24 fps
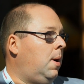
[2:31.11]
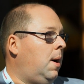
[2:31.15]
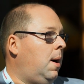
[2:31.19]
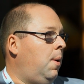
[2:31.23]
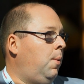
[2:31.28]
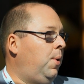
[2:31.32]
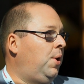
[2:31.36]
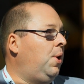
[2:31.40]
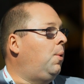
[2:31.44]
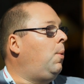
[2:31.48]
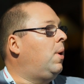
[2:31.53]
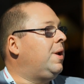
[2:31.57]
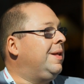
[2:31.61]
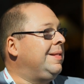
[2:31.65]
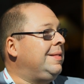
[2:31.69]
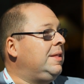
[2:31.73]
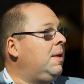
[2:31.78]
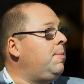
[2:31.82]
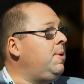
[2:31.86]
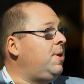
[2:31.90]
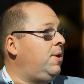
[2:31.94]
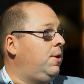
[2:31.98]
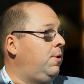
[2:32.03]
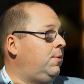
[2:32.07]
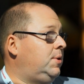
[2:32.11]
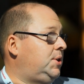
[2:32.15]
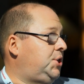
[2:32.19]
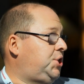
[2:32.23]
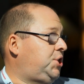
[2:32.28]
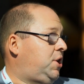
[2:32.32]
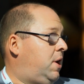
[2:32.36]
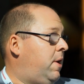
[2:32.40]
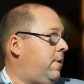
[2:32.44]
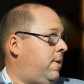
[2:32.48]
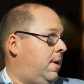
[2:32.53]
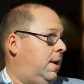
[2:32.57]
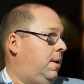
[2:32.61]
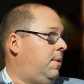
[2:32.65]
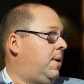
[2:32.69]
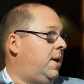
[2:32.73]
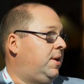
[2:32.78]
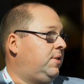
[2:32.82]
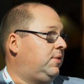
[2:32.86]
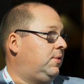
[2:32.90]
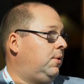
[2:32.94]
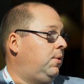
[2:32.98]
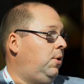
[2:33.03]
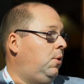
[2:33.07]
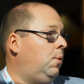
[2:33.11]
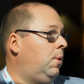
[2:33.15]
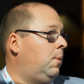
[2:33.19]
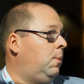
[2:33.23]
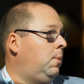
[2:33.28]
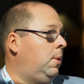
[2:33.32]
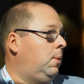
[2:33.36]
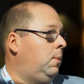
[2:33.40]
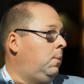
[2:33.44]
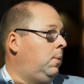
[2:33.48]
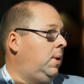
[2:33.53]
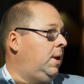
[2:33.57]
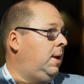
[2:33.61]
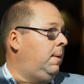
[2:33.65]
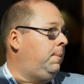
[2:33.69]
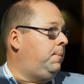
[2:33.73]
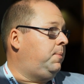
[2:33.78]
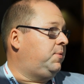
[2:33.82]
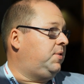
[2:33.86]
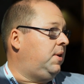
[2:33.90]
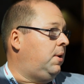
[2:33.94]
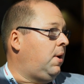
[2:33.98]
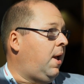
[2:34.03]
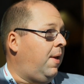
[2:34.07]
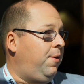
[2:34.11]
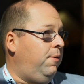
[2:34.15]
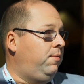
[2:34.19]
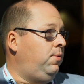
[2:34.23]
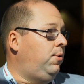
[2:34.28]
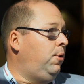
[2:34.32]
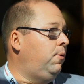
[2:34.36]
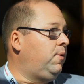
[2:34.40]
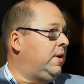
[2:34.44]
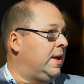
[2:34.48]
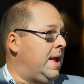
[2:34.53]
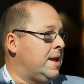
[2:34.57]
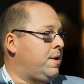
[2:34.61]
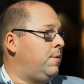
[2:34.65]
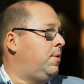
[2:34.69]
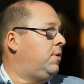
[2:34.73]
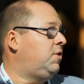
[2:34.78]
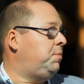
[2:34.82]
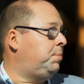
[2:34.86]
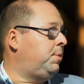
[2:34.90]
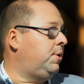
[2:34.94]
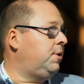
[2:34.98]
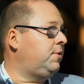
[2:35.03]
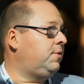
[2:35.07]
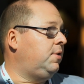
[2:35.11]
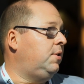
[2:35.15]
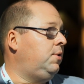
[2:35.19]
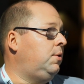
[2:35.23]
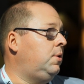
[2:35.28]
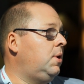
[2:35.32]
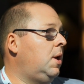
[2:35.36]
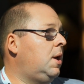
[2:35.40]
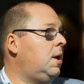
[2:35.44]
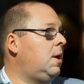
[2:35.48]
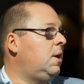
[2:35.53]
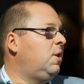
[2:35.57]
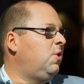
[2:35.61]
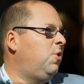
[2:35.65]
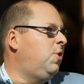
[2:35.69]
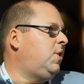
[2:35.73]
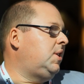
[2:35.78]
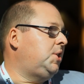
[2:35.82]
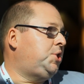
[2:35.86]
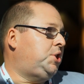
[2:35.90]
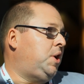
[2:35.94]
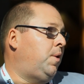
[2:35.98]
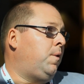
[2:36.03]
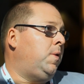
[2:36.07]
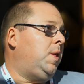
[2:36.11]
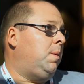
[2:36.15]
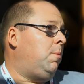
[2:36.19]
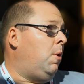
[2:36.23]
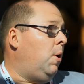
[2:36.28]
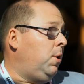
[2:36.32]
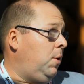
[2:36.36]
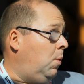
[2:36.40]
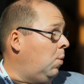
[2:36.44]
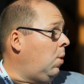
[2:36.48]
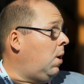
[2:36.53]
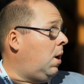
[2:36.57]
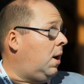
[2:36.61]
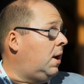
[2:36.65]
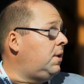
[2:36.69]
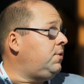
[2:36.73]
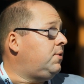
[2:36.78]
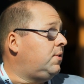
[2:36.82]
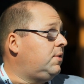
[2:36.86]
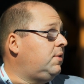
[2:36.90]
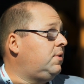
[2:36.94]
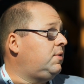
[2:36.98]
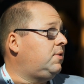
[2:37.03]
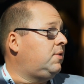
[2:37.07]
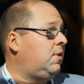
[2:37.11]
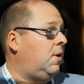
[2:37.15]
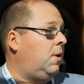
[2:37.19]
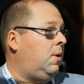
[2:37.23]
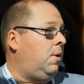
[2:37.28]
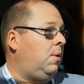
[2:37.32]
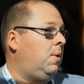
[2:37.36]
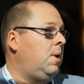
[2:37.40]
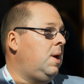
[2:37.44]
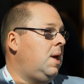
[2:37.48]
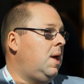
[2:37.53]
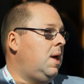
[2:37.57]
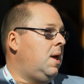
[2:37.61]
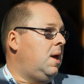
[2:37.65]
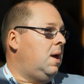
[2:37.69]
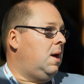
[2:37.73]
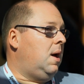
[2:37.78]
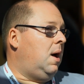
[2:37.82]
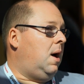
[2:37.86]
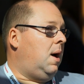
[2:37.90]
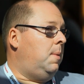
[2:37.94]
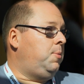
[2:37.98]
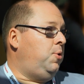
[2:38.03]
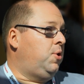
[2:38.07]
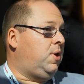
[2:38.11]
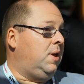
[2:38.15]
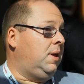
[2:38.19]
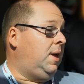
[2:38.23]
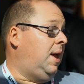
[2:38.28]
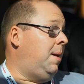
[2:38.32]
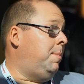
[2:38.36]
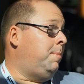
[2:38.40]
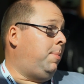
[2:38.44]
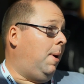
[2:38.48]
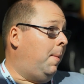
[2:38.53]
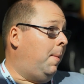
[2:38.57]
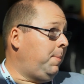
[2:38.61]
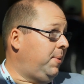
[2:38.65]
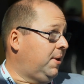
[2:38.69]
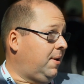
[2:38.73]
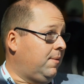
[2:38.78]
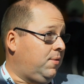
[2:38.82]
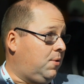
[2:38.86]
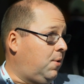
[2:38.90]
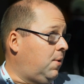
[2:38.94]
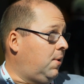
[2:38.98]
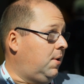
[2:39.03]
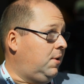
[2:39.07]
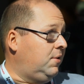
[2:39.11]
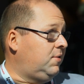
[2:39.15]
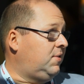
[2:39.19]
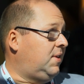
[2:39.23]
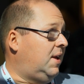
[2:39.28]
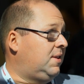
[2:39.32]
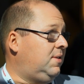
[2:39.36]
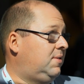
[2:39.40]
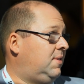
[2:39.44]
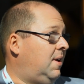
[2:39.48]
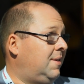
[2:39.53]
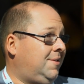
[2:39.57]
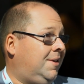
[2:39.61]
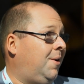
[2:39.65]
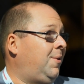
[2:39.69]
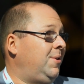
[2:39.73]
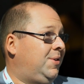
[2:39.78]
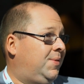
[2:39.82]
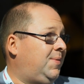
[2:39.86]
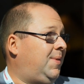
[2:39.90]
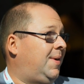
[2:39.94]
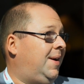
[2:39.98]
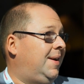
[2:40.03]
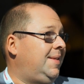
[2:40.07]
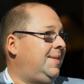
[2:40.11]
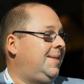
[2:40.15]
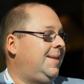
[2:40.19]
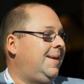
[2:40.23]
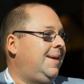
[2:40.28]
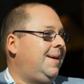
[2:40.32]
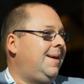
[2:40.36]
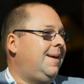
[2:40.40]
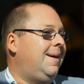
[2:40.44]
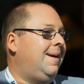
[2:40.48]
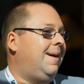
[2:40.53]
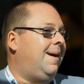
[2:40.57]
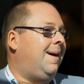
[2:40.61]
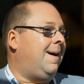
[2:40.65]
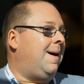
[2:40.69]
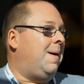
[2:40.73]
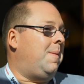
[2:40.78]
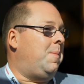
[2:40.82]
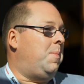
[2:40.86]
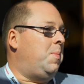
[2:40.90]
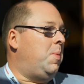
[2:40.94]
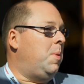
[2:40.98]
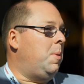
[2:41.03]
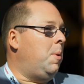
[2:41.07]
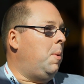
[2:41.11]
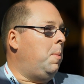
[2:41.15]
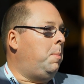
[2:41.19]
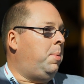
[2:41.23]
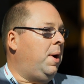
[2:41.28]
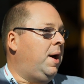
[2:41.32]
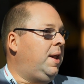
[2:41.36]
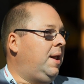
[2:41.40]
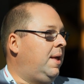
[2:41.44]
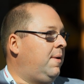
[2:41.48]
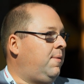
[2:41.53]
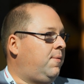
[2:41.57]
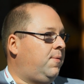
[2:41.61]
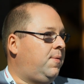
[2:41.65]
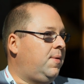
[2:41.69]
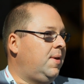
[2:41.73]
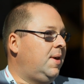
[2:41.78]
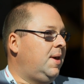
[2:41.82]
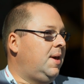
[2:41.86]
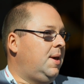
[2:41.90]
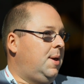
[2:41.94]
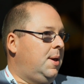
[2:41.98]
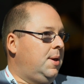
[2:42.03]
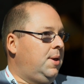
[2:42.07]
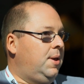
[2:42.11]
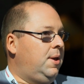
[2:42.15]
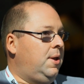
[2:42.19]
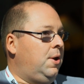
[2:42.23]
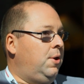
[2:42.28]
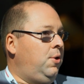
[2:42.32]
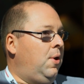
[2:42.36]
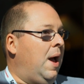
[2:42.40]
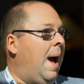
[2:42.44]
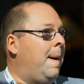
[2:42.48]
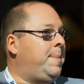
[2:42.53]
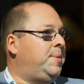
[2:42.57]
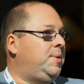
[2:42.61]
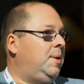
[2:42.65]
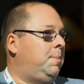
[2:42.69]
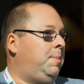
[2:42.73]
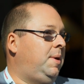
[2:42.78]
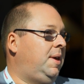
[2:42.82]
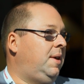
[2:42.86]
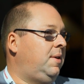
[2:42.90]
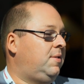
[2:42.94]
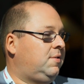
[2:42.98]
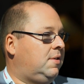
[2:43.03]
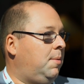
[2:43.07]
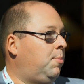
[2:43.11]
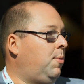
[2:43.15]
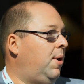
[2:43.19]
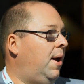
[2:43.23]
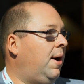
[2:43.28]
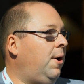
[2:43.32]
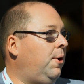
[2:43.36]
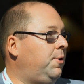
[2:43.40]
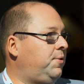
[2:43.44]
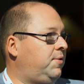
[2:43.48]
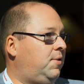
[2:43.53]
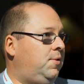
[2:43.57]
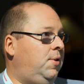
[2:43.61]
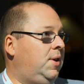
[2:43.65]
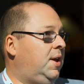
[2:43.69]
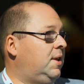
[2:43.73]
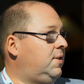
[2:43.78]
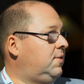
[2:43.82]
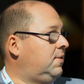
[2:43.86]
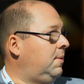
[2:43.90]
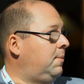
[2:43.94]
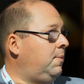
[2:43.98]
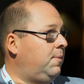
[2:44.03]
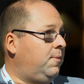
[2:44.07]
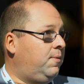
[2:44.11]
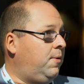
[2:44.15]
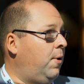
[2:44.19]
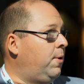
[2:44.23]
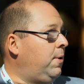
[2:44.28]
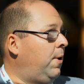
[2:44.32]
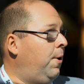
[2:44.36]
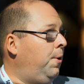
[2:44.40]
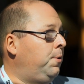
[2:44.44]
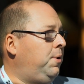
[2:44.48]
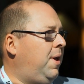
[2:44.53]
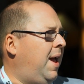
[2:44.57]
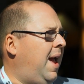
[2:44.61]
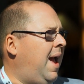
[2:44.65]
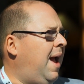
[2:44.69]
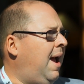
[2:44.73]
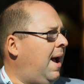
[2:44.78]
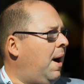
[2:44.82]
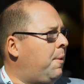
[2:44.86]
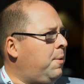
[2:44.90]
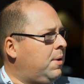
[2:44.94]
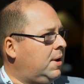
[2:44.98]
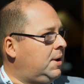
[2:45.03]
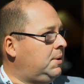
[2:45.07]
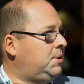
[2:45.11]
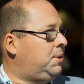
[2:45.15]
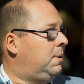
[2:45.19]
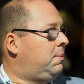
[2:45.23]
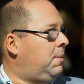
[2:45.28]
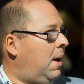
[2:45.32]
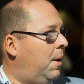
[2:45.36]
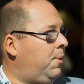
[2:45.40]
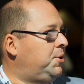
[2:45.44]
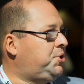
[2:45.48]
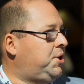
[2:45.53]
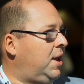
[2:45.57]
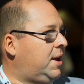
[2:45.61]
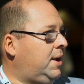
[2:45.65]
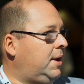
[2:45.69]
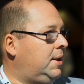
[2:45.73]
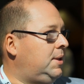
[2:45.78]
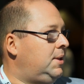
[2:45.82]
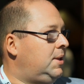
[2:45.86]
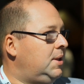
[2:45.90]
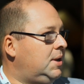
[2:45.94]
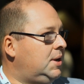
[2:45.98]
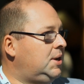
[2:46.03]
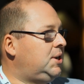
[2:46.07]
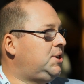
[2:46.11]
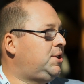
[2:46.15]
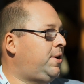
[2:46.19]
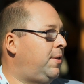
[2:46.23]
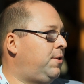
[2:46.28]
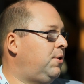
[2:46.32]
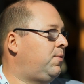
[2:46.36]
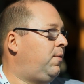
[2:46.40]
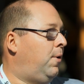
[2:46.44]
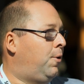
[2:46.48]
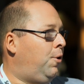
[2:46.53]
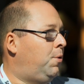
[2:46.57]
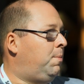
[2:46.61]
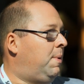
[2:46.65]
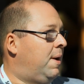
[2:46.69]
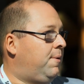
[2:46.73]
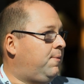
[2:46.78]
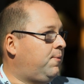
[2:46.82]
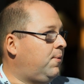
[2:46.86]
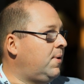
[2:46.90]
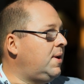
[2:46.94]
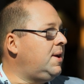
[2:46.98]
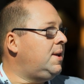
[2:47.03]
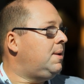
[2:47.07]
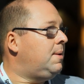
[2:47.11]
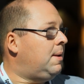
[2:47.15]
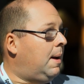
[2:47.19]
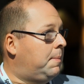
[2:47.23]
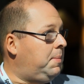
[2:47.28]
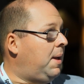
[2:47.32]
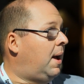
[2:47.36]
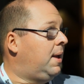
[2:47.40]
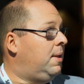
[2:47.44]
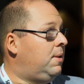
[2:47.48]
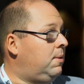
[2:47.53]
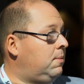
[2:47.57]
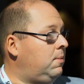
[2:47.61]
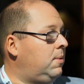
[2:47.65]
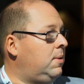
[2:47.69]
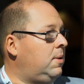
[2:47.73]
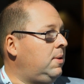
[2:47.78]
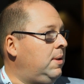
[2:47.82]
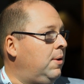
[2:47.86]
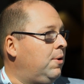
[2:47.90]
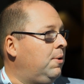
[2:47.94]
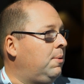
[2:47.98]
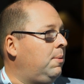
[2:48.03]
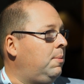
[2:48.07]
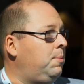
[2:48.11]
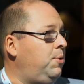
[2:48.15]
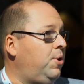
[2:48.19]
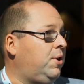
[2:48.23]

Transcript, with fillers: Uh, we don't want to limit you in sharing, right? So you want, we, we say, okay, you've, you've connected with this person, you can share with them all you want. Right. So um, you can keep bumping, of course. That's yeah. that's always fun. Right. Um, but if you know you happen to be somewhere else and you get some photo, and hey, I want to, I wish I could share this photo with my friend. I'm not right. near him.